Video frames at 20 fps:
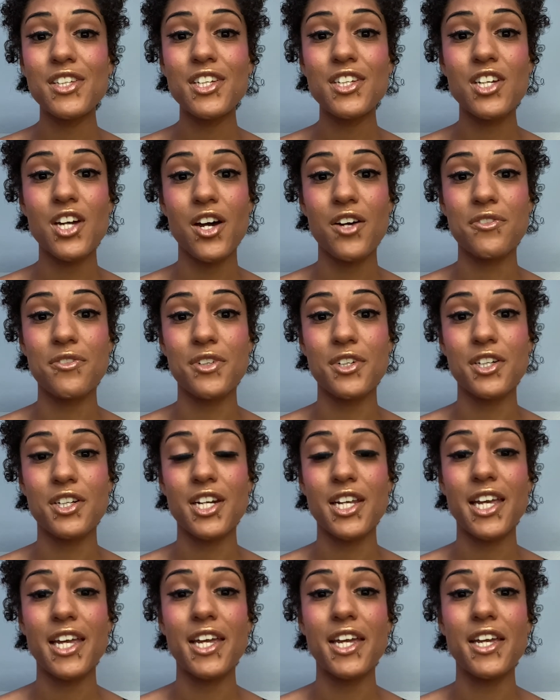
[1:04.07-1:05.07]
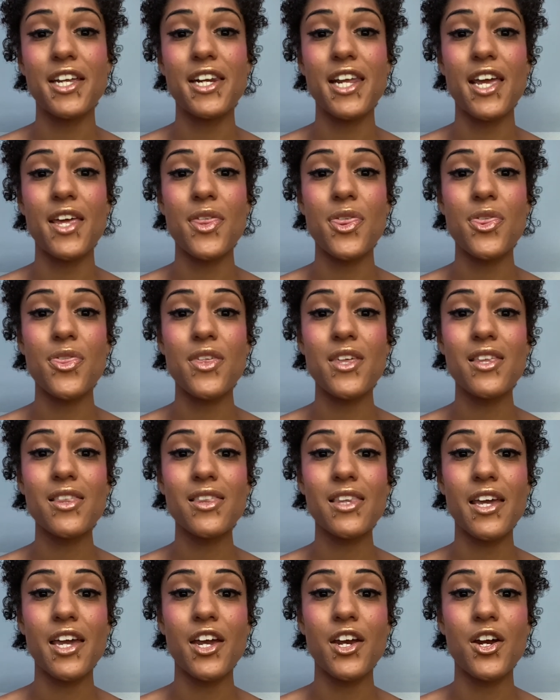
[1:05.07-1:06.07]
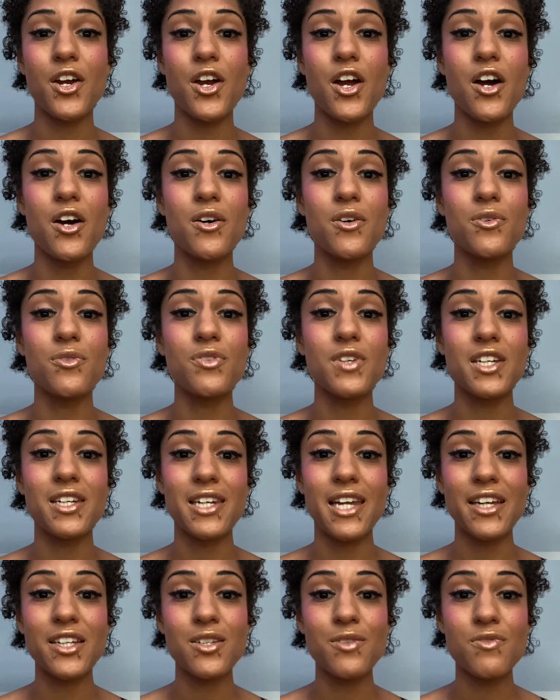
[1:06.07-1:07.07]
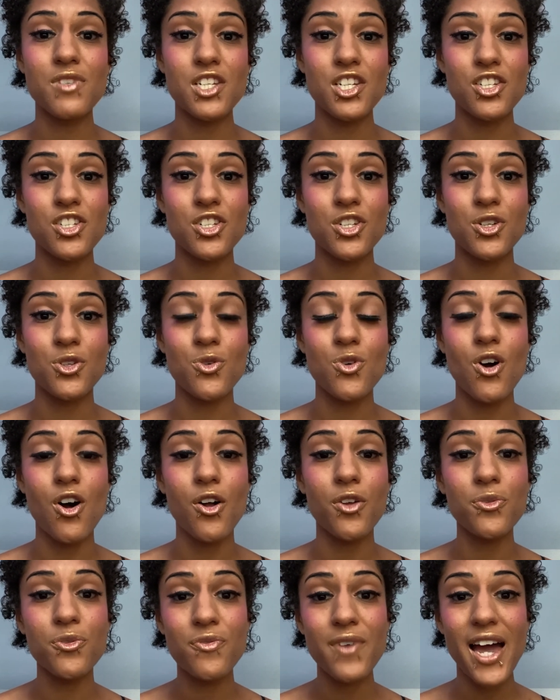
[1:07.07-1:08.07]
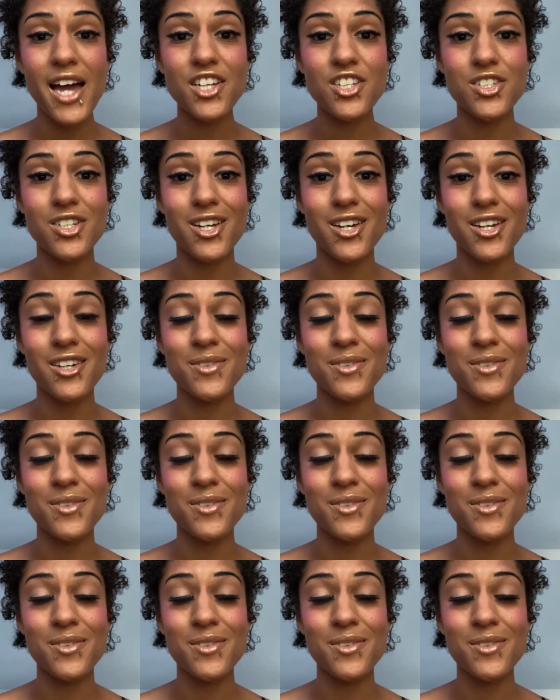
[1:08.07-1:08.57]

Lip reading: covered in a thin layer of connective tissue called fascia.